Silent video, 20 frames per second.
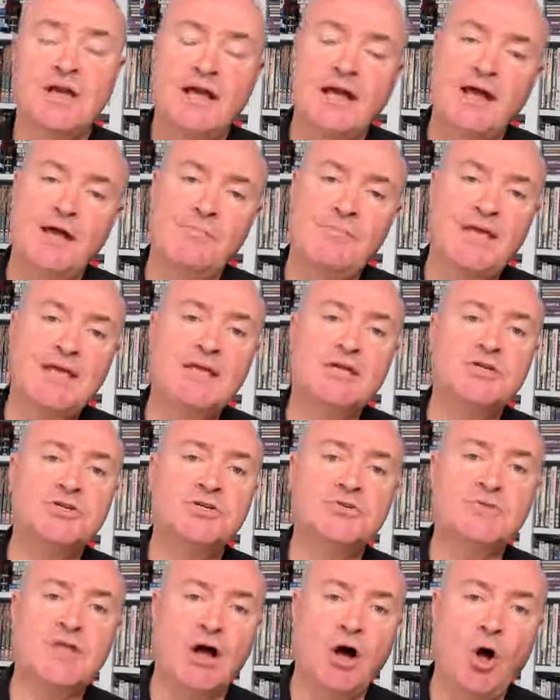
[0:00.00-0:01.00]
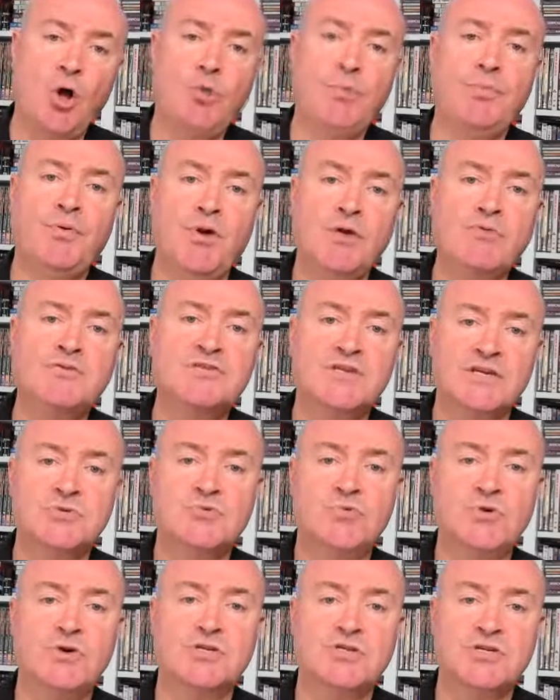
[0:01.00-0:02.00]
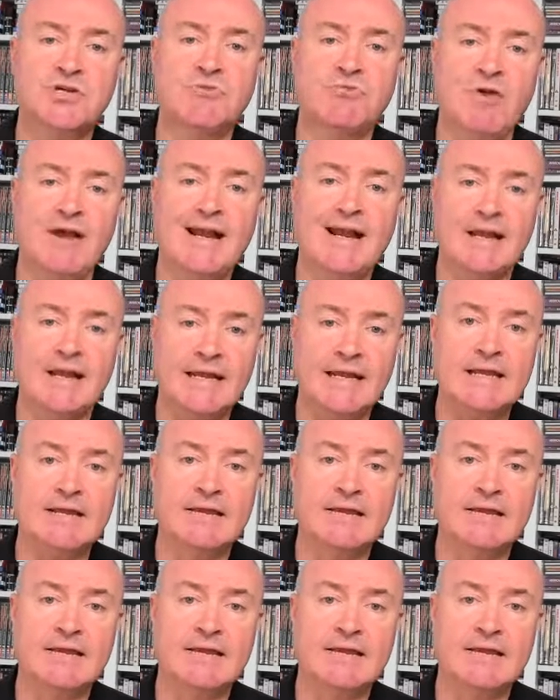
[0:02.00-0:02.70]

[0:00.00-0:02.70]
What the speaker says: and making sure that whole process works correctly,